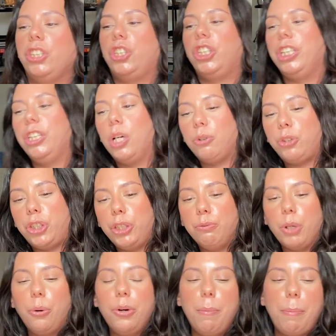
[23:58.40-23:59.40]
is she, you know, she
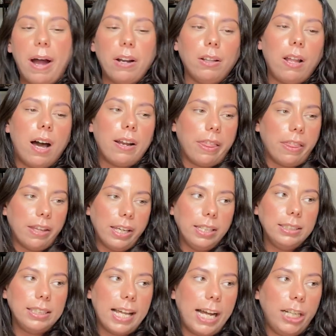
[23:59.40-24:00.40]
wrote about a lot of
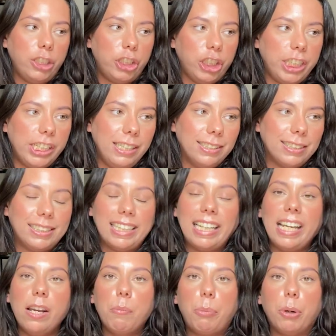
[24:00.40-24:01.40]
things that she didn't
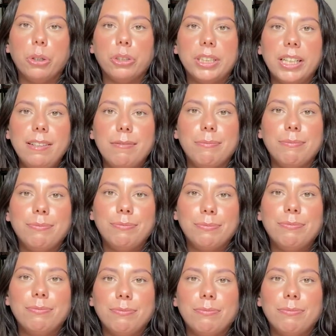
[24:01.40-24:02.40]
see in person.
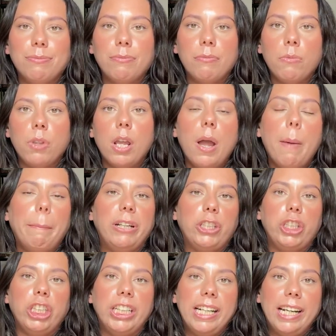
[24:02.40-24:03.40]
But
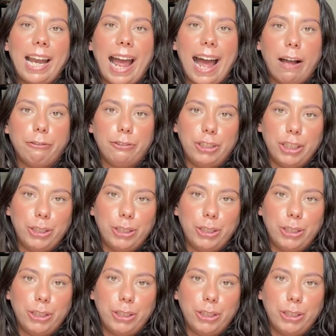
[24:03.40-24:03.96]
she didn't have